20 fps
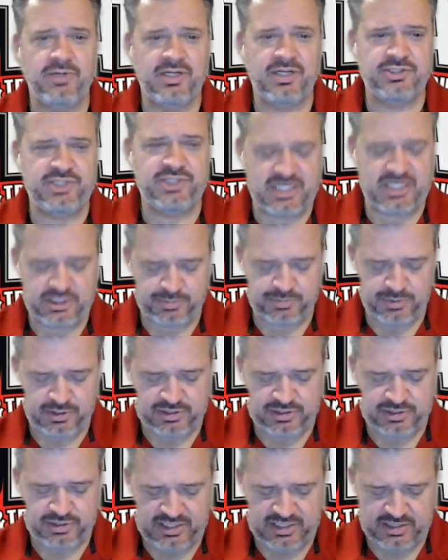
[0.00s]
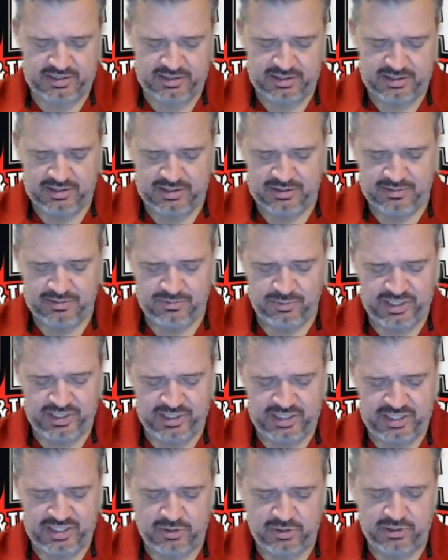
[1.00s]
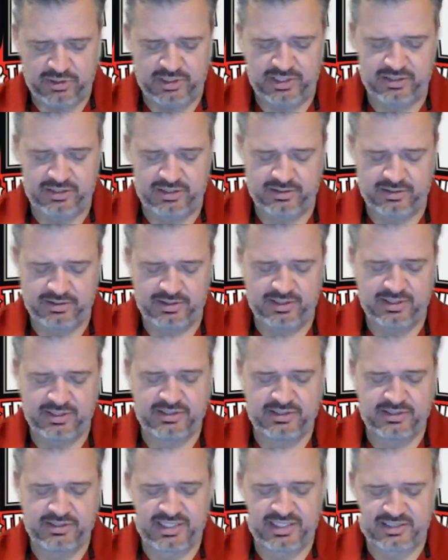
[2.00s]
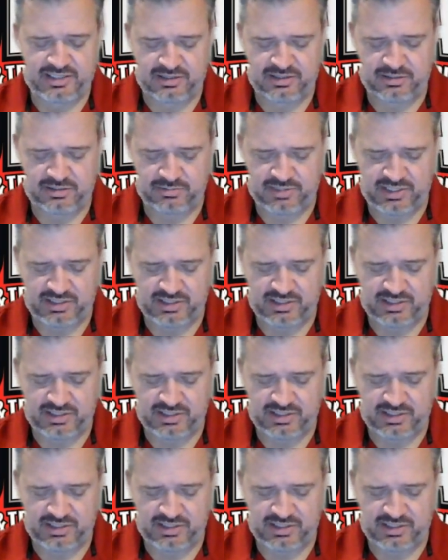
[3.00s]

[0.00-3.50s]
Josh Burke said, we'll get him on here. He's texting me.